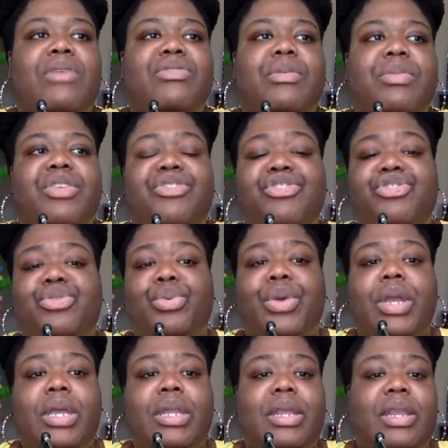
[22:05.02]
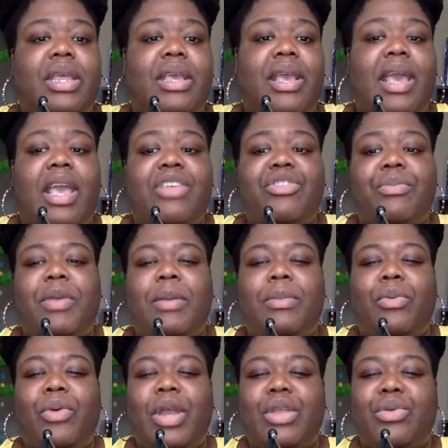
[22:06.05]
I was up there just tweeting and engaging,
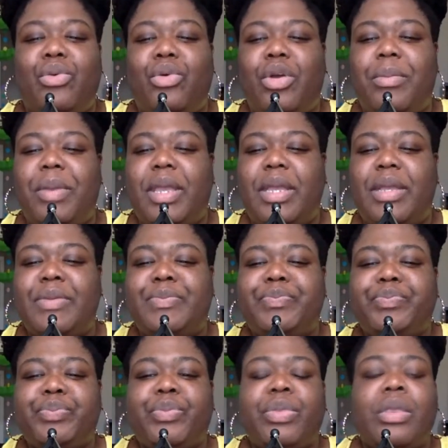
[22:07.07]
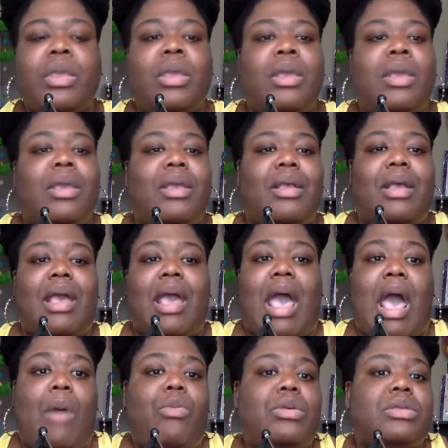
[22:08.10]
people were ignoring me.
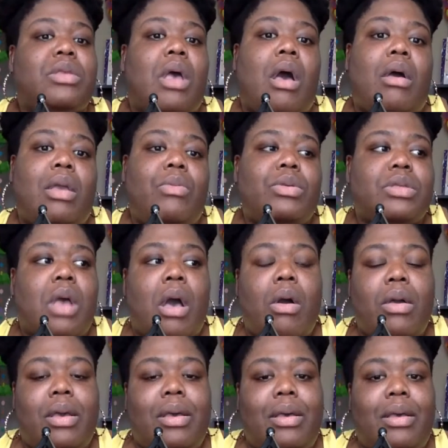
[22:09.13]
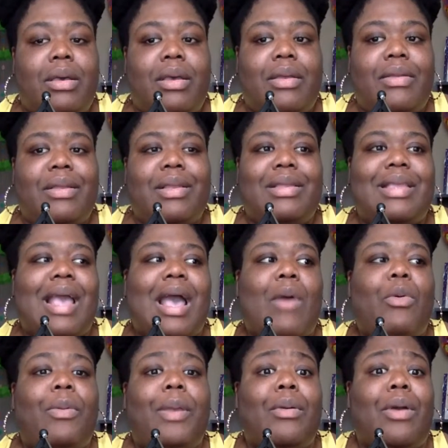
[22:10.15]
It was all good. Now
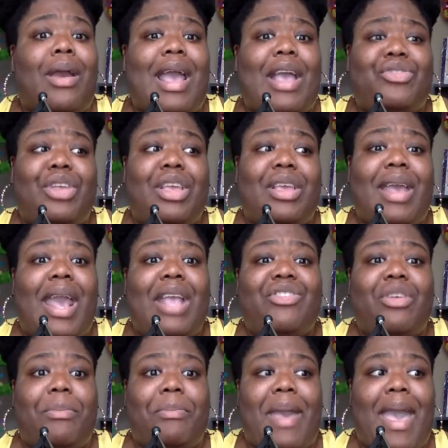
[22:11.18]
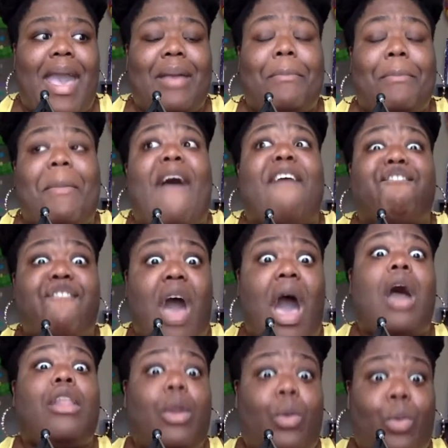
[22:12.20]
when people are actually engaging back, my
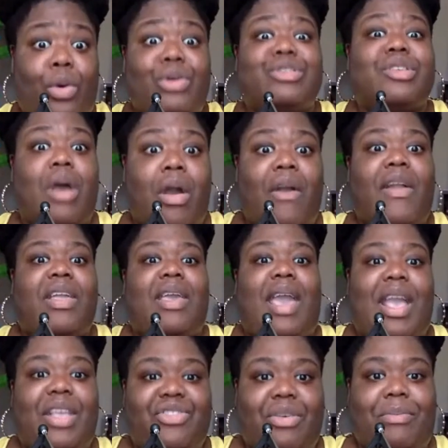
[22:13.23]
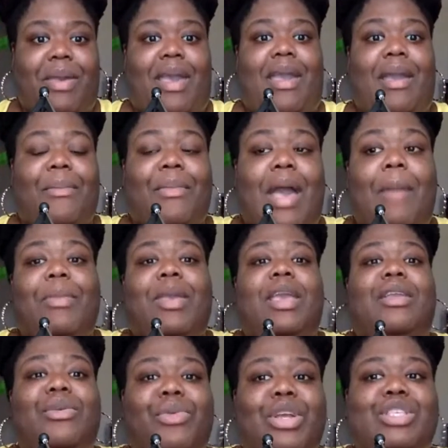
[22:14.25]
followers are engaging back. I'm
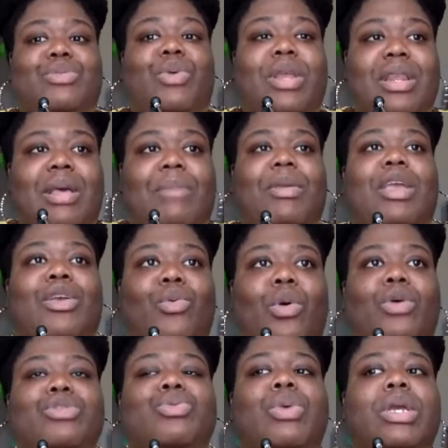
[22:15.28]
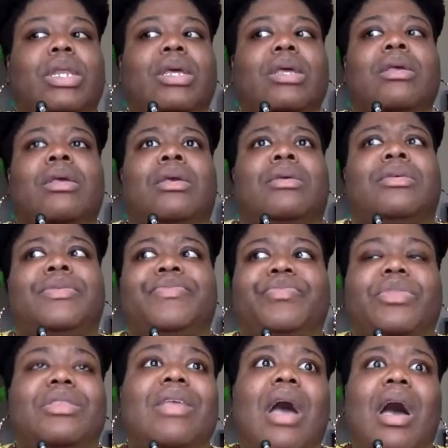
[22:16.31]
getting retweeted, I'm getting quote tweeted.
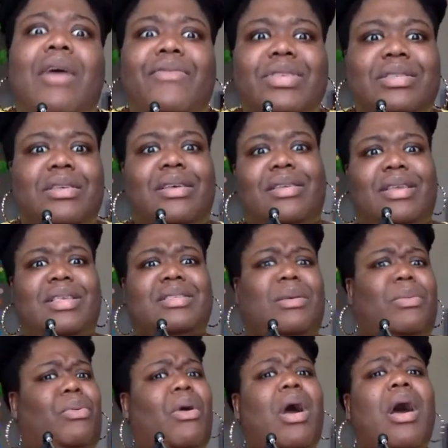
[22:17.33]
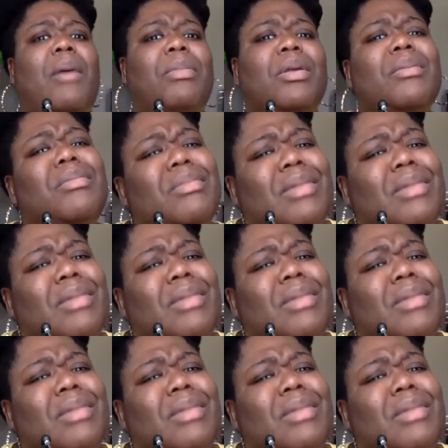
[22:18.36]
Now all of a sudden it's a problem.